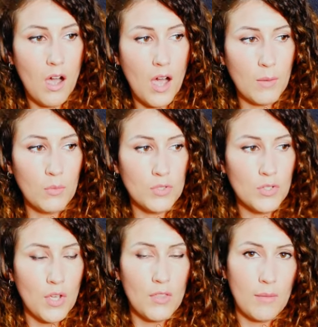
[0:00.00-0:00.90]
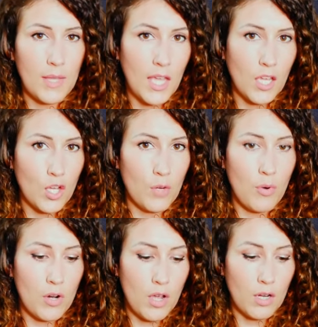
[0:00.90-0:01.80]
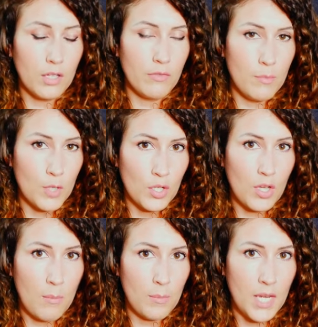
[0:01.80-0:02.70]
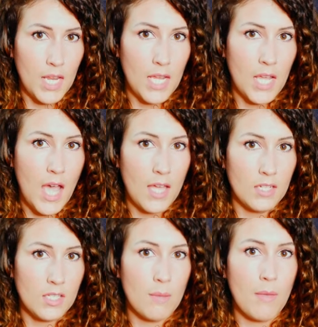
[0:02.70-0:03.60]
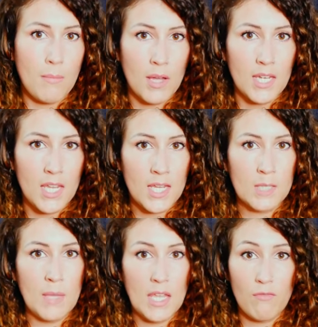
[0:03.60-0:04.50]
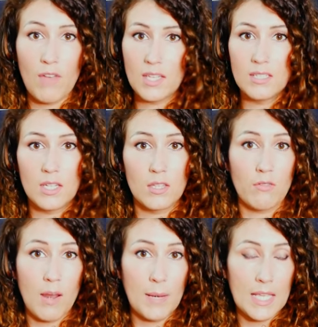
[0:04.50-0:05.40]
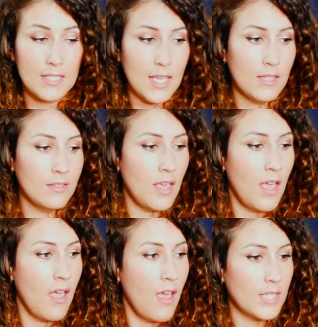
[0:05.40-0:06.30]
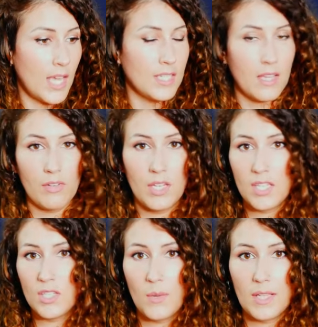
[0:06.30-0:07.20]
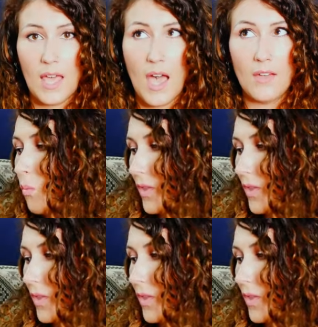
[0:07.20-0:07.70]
I want to know that I'm getting a good product from a good company and that my money is being invested in the right places. Daye are definitely doing that.